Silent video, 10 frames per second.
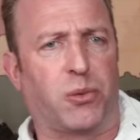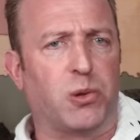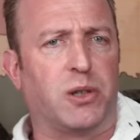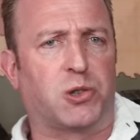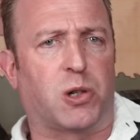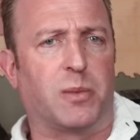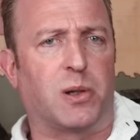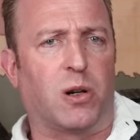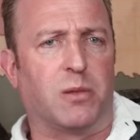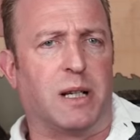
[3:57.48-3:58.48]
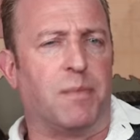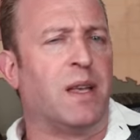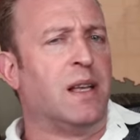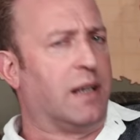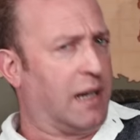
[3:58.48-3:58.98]
through the German army
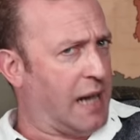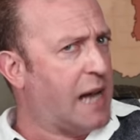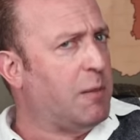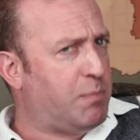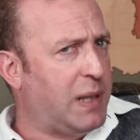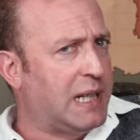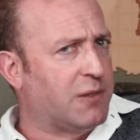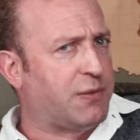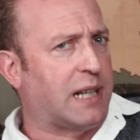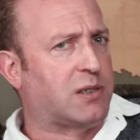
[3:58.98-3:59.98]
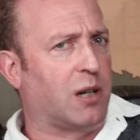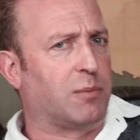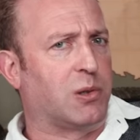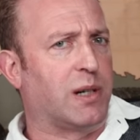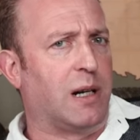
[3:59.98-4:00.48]
and had a big effect on
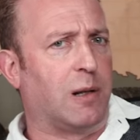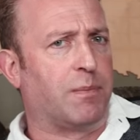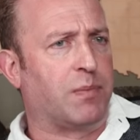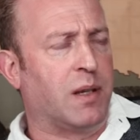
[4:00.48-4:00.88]
morale.